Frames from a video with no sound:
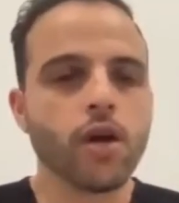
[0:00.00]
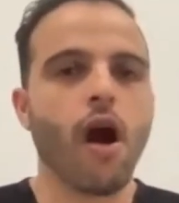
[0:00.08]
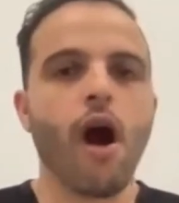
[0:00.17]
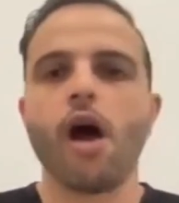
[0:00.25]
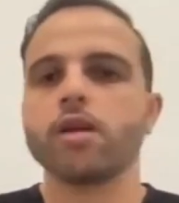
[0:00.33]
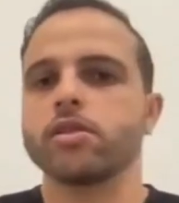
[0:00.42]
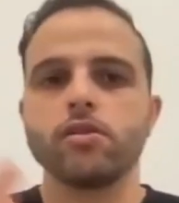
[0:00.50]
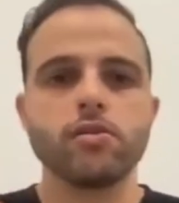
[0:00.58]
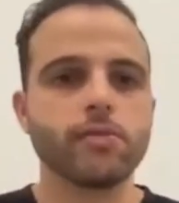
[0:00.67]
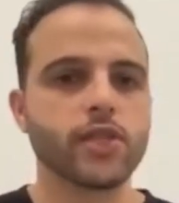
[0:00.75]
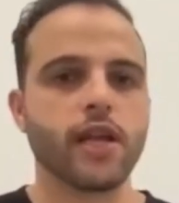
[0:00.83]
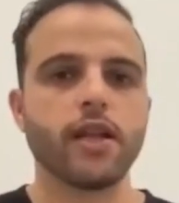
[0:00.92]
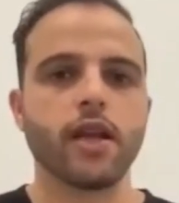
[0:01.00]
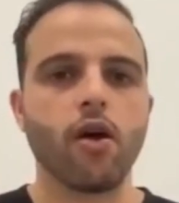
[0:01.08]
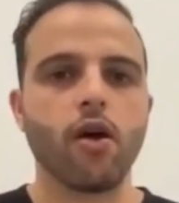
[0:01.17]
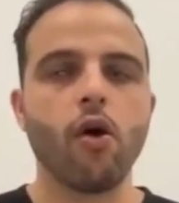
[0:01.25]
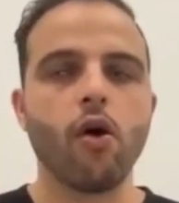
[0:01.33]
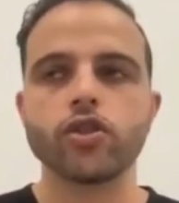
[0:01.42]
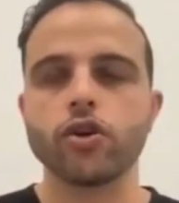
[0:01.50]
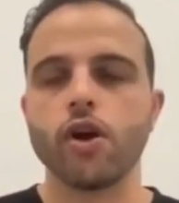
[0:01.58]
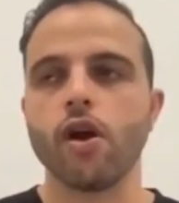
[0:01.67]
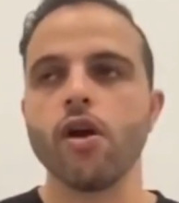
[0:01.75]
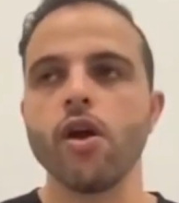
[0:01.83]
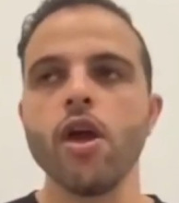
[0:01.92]
costumes and the
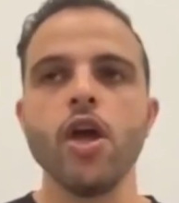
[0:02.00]
culture.